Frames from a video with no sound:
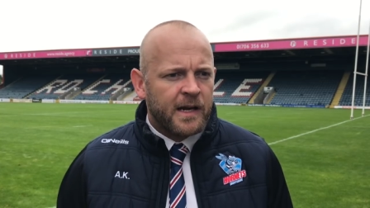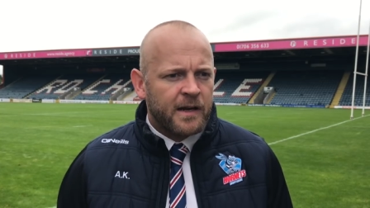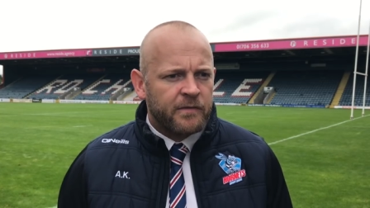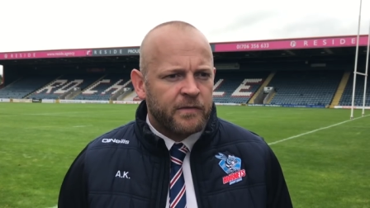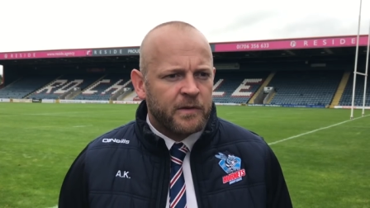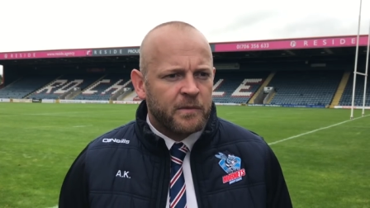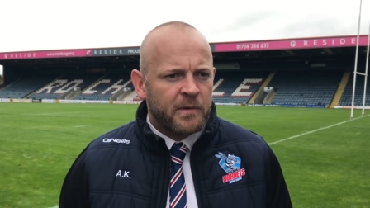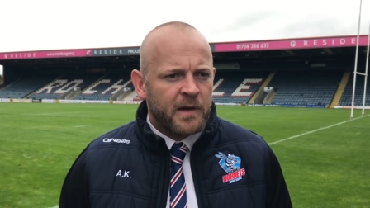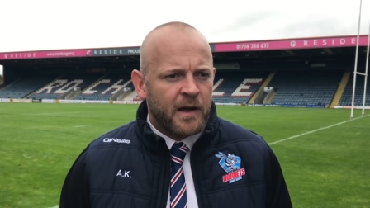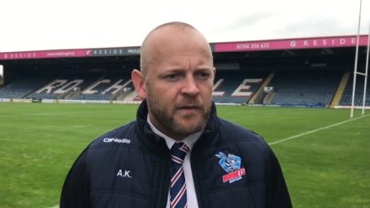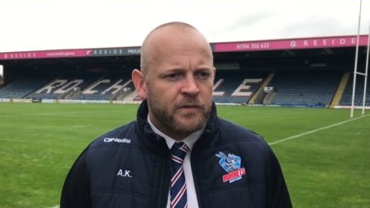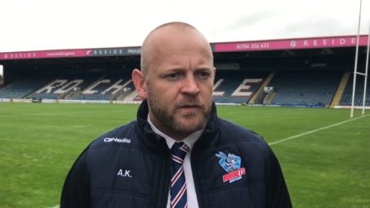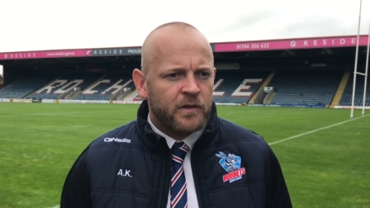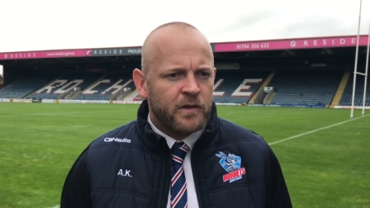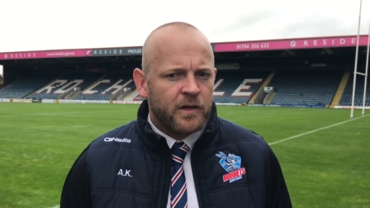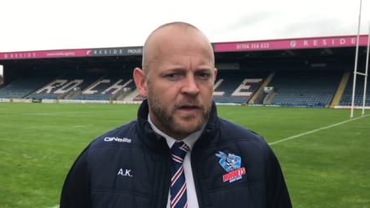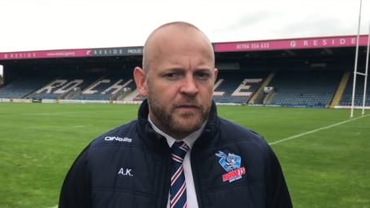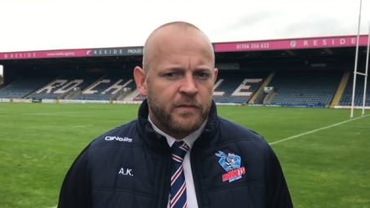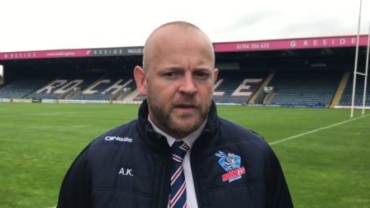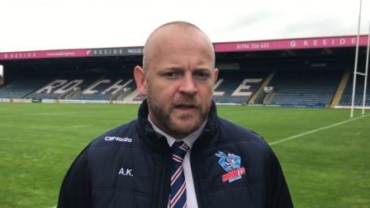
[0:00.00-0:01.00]
And I think we have
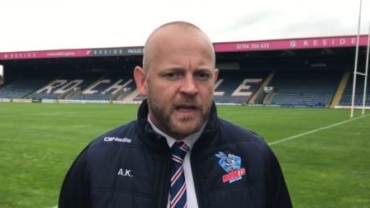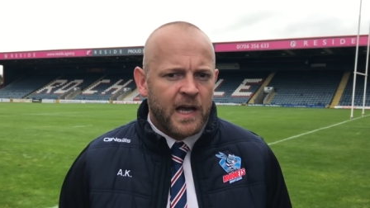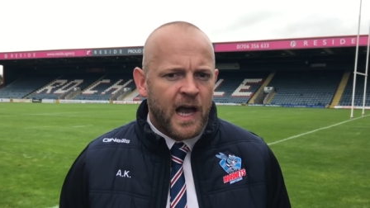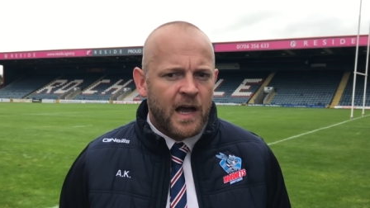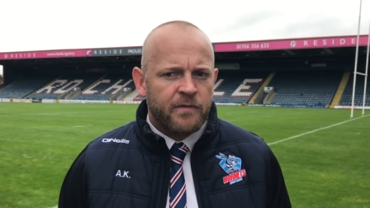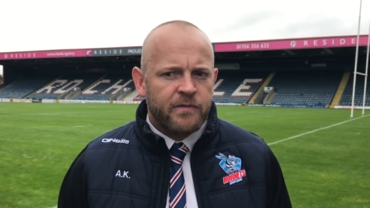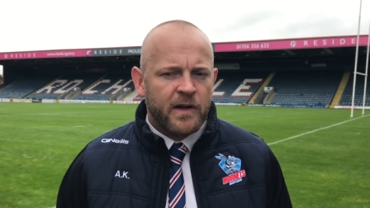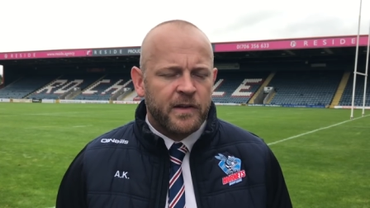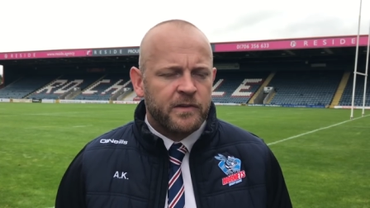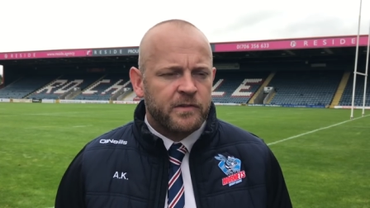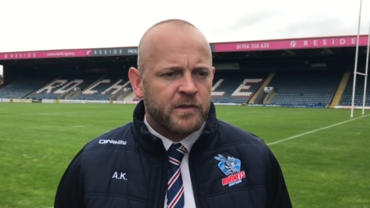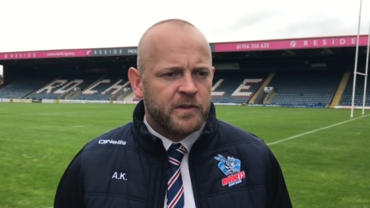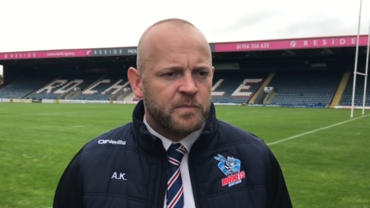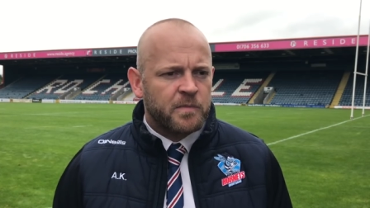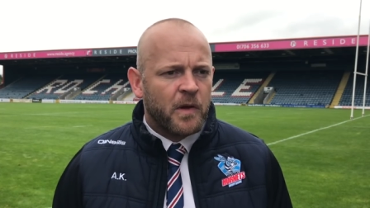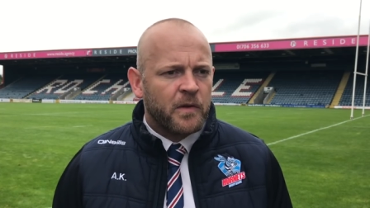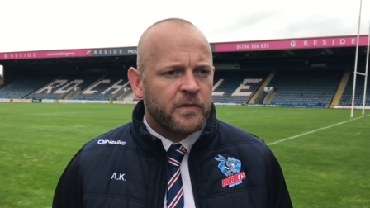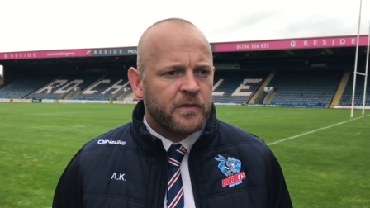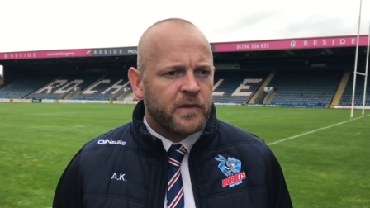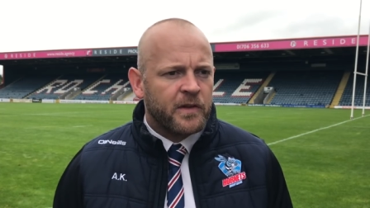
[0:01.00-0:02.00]
done, and I think our fans
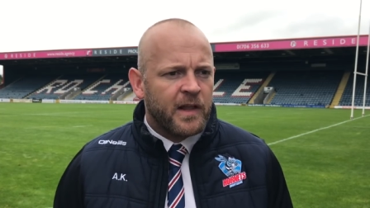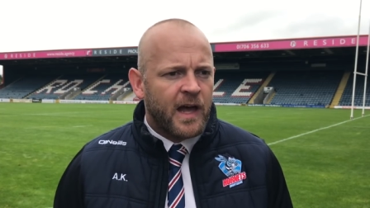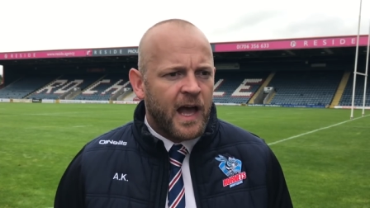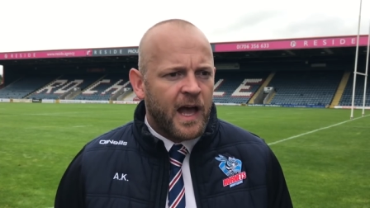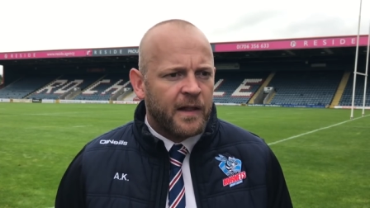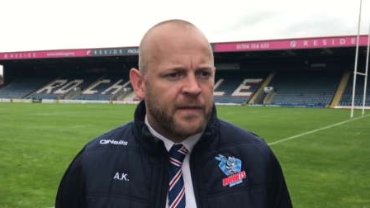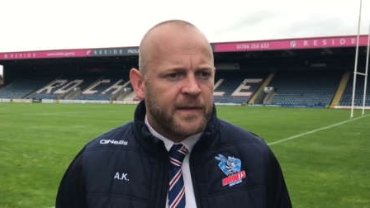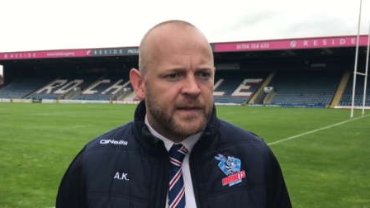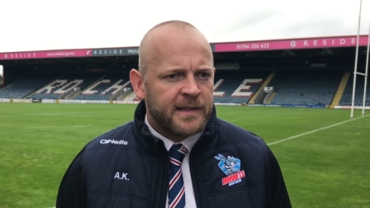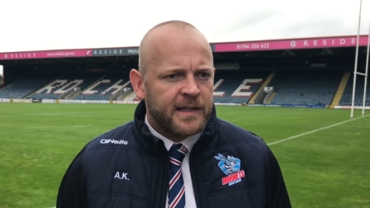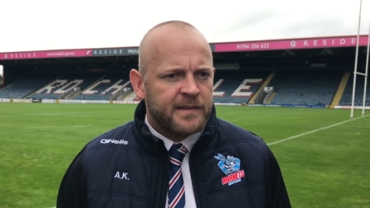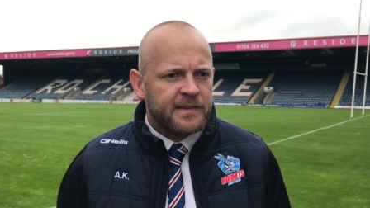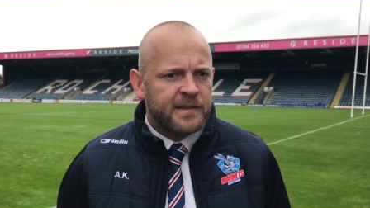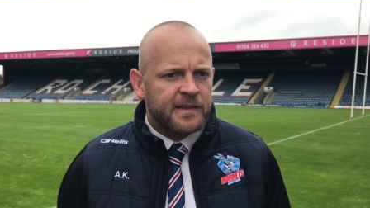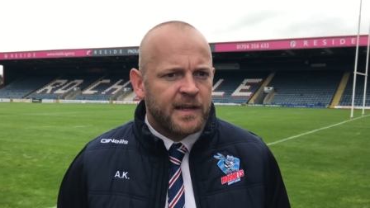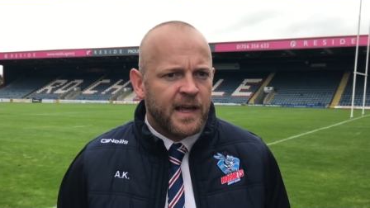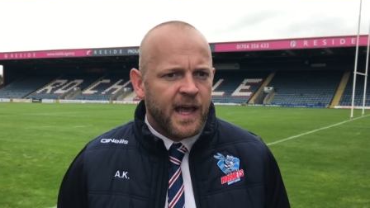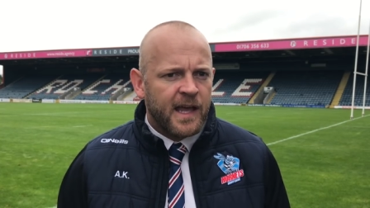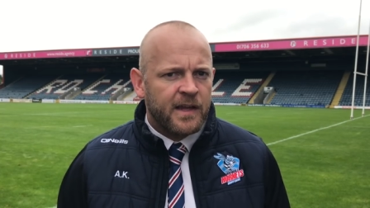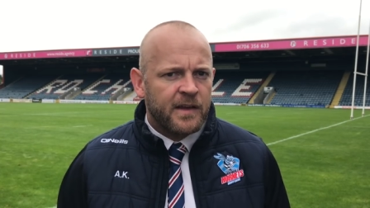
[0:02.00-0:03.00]
respond to that, and they did
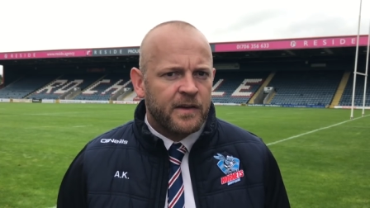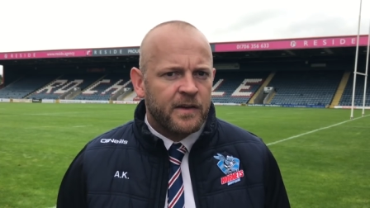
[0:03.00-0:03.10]
today.